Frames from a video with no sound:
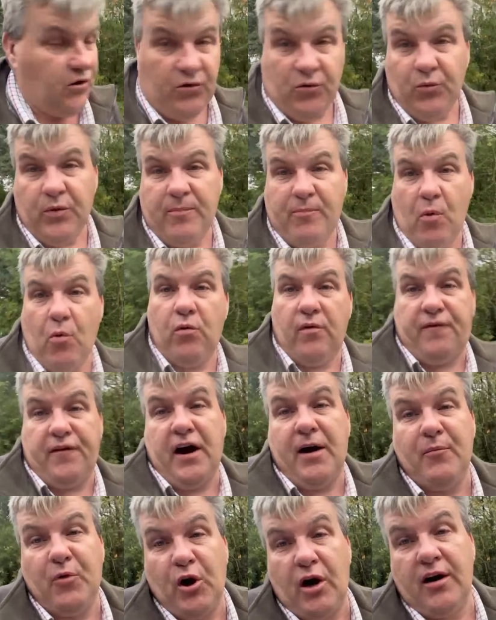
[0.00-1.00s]
we bought a
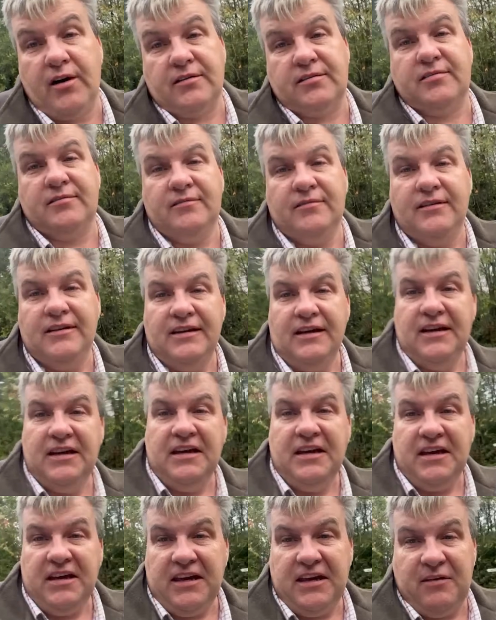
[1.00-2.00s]
farmyard
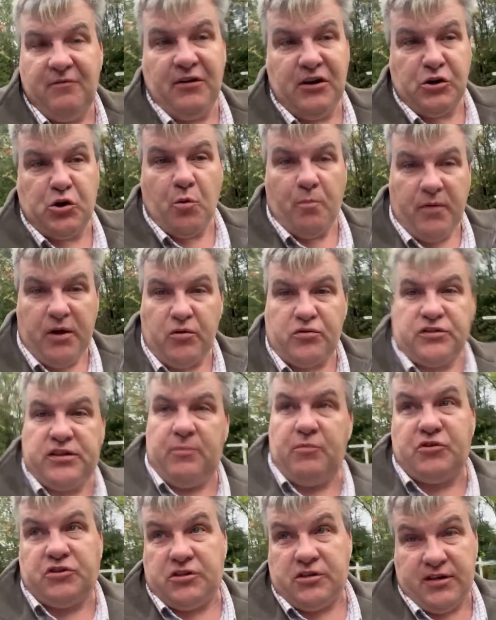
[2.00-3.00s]
in the village called
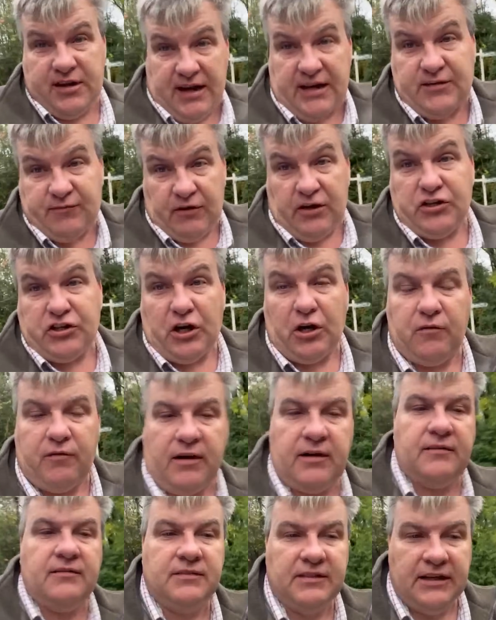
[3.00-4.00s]
Milstead, which is the next village
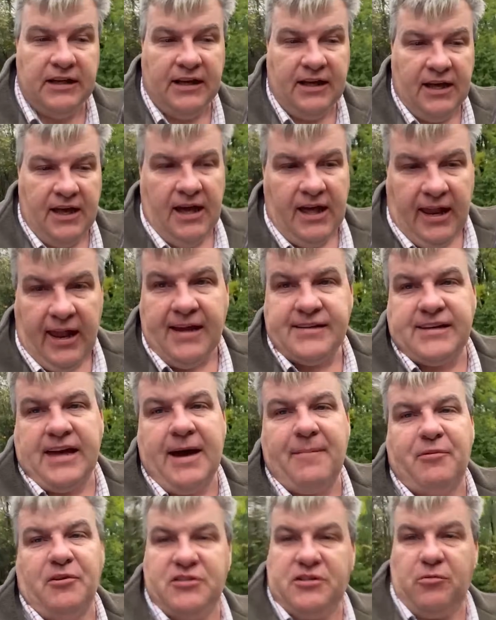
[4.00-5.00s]
over. As it
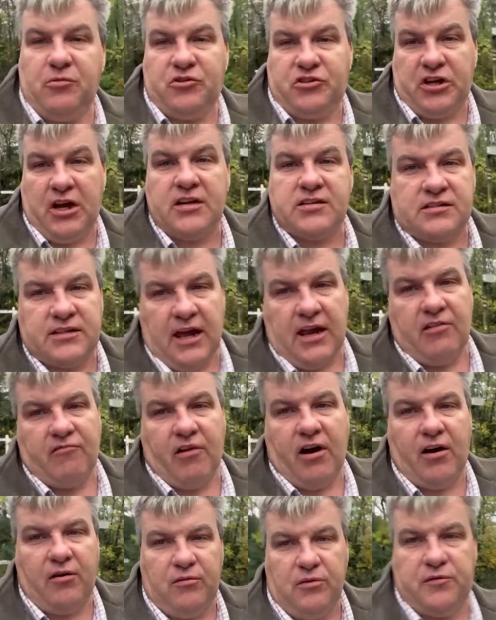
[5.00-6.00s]
happens, it was just down the
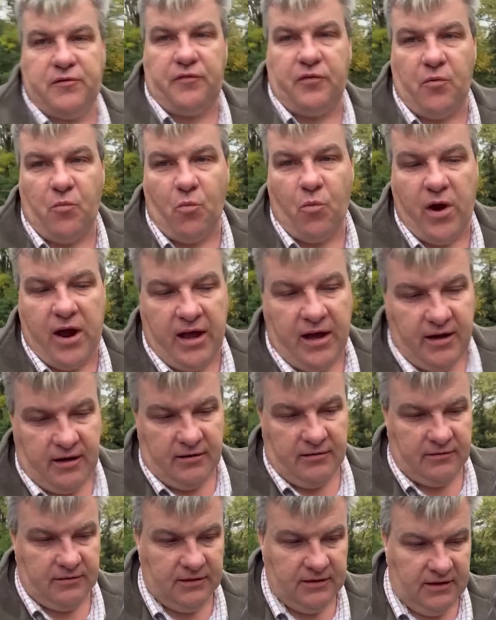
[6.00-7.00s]
road from where
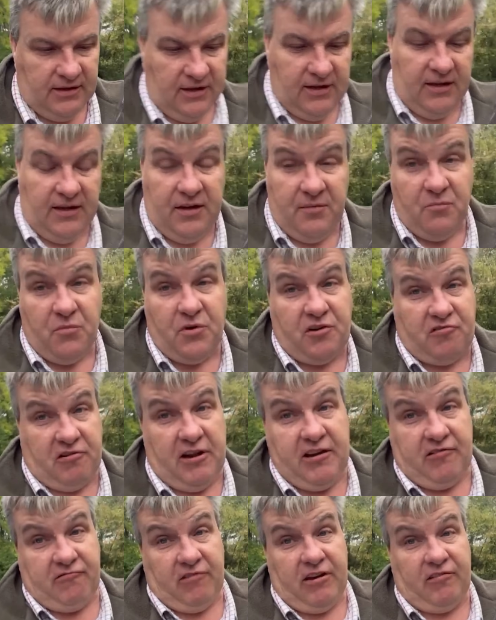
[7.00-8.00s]
my
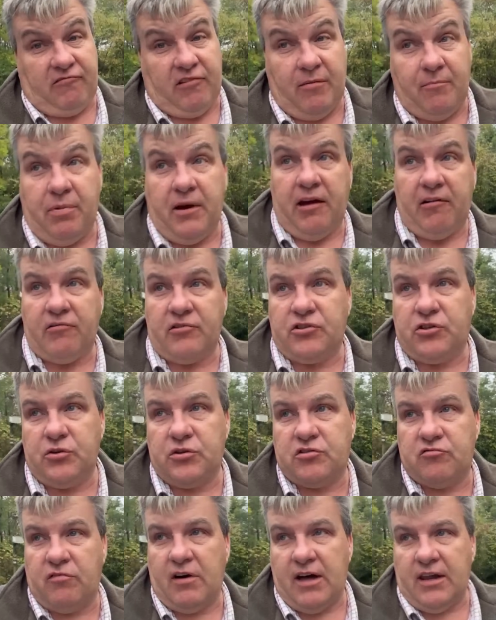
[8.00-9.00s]
great-great-grandparents
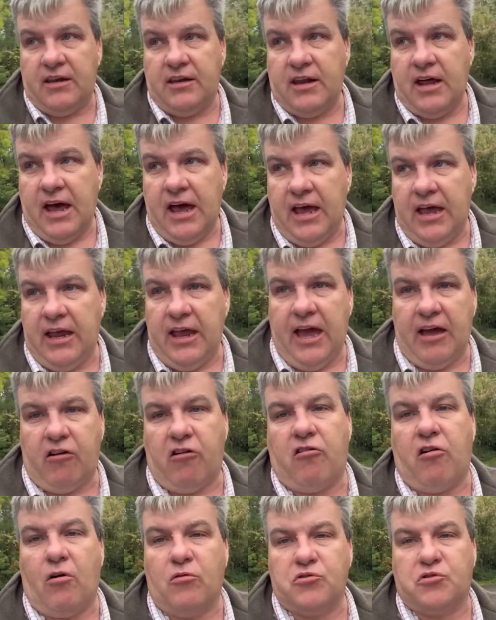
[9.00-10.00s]
used to run a
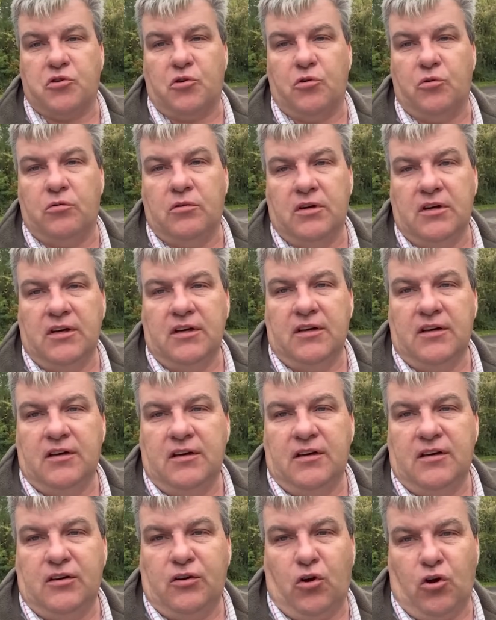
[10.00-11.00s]
agricultural
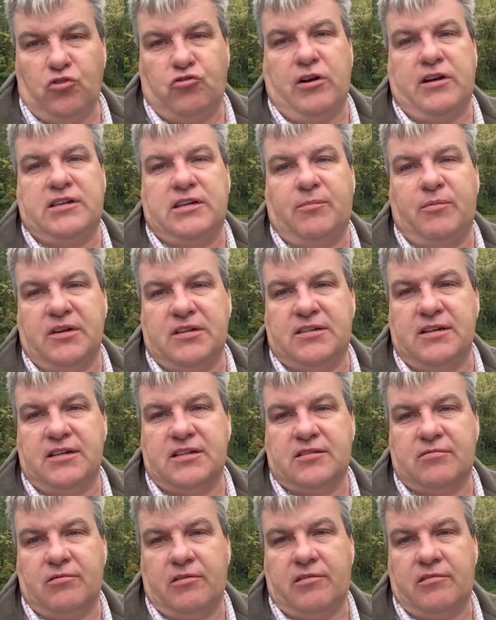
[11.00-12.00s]
contracting
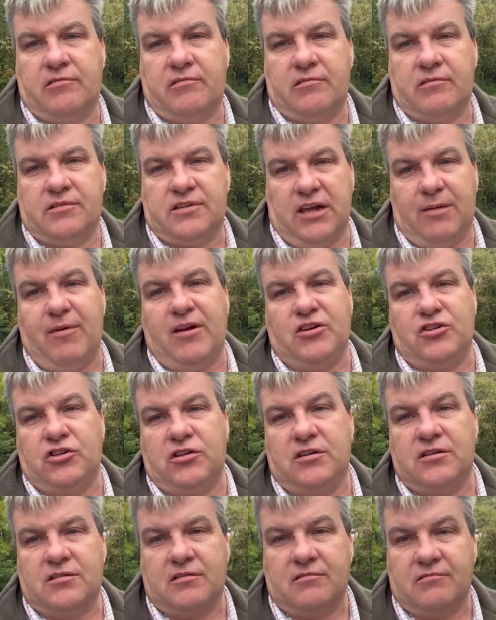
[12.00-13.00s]
business with steam
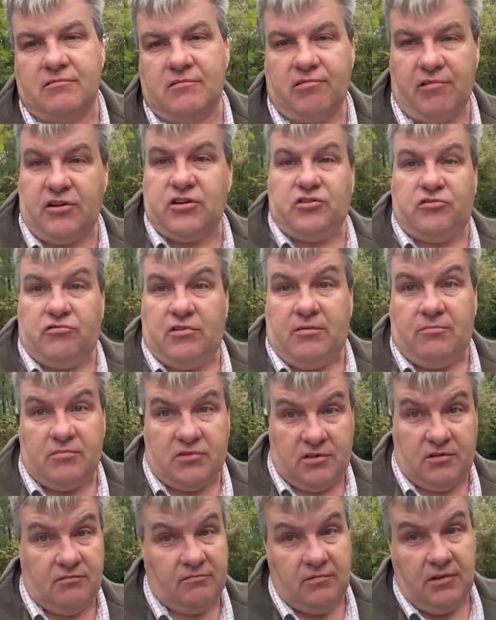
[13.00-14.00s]
engines and thrashing drums
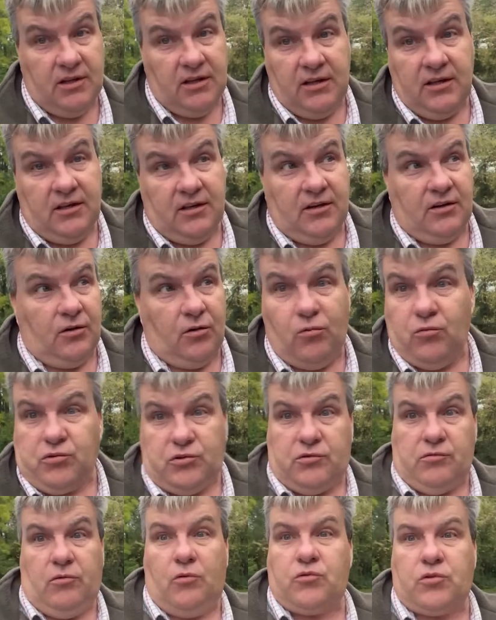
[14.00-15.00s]
and all
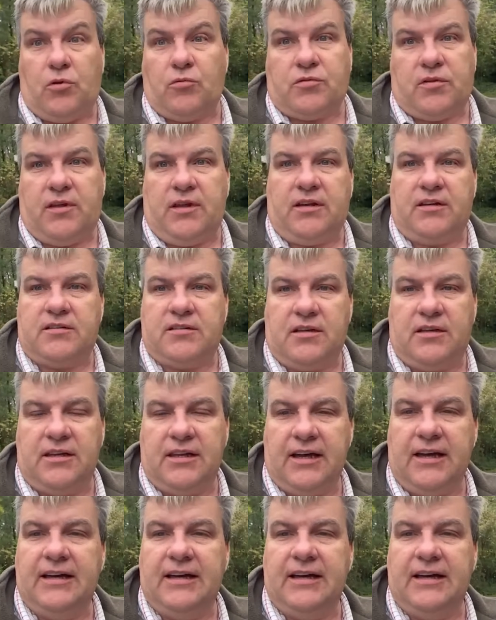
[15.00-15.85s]
sorts of things, and